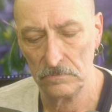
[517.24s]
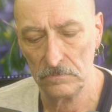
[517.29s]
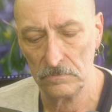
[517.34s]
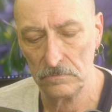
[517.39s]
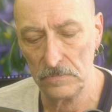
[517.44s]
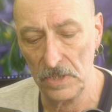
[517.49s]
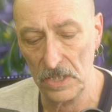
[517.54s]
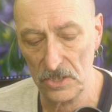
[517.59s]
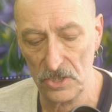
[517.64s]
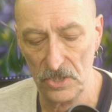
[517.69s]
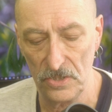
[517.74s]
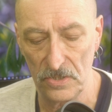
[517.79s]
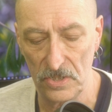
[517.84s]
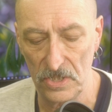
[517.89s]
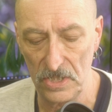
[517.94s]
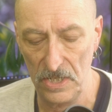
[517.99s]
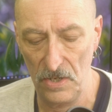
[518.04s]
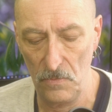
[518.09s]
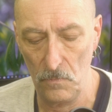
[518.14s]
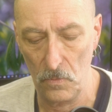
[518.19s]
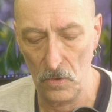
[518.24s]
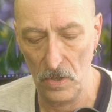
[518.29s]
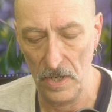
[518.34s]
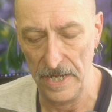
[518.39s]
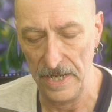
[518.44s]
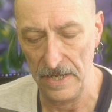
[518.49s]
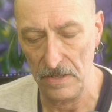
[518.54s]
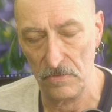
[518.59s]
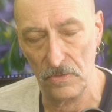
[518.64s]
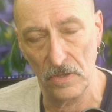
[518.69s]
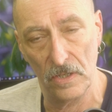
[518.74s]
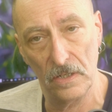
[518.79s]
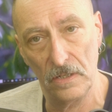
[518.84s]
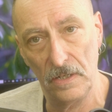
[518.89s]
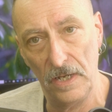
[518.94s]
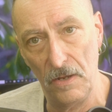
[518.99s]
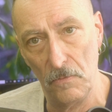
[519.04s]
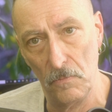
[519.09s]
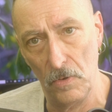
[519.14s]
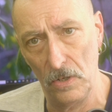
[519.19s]
Much in the same way that
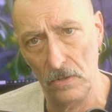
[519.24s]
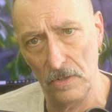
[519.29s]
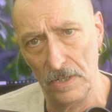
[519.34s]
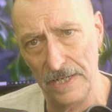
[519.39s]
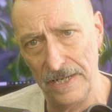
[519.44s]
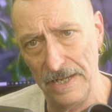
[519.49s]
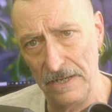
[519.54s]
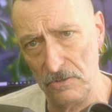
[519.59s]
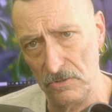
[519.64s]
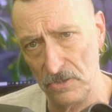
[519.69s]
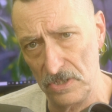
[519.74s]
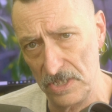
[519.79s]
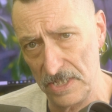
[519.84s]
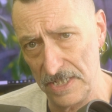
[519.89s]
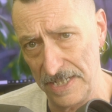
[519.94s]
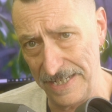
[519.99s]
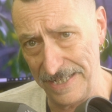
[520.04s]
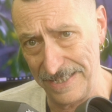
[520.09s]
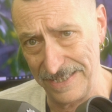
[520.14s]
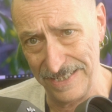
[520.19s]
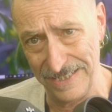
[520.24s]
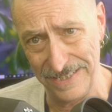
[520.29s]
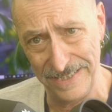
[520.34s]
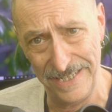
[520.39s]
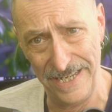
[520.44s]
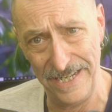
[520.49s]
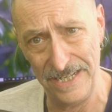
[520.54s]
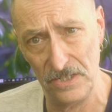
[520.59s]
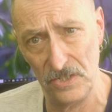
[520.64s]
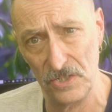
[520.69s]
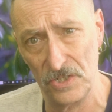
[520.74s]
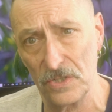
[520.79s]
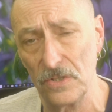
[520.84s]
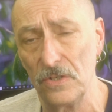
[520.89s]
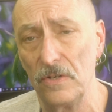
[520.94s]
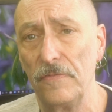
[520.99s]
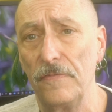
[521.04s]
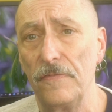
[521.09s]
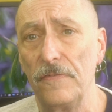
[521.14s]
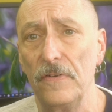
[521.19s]
it won't allow you to take the lens
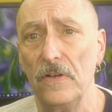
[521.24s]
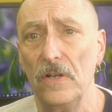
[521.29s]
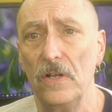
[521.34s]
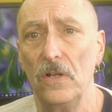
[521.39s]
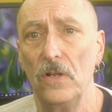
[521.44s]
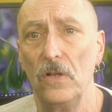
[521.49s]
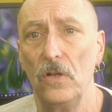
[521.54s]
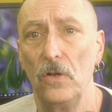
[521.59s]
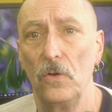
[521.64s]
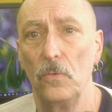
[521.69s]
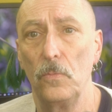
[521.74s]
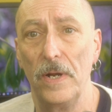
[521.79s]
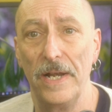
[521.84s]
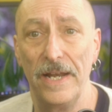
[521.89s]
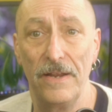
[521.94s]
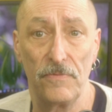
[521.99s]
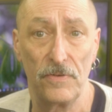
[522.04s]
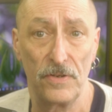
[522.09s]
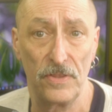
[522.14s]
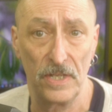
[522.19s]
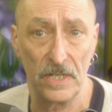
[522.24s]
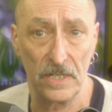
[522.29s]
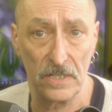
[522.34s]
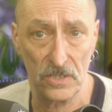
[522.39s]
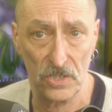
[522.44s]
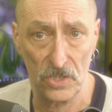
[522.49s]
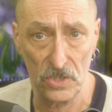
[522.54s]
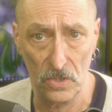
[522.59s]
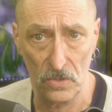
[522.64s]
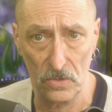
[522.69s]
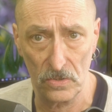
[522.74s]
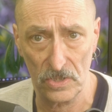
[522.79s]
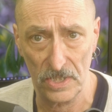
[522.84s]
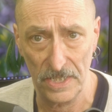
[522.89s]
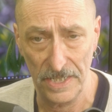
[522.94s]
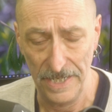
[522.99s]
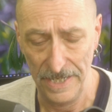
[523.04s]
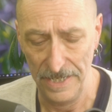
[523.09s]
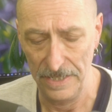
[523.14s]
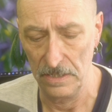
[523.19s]
off when everything's not
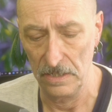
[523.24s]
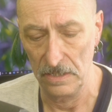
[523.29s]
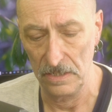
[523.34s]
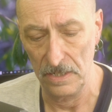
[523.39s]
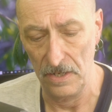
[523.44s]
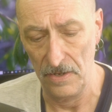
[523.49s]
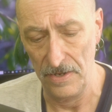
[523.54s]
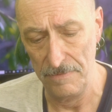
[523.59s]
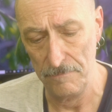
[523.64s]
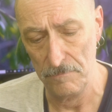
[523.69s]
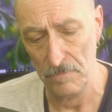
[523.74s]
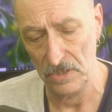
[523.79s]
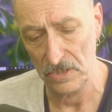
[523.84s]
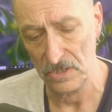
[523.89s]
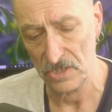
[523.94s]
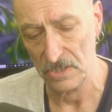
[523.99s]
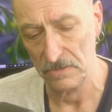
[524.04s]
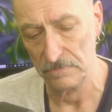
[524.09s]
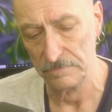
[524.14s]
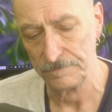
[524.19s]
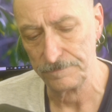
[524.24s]
in alignment.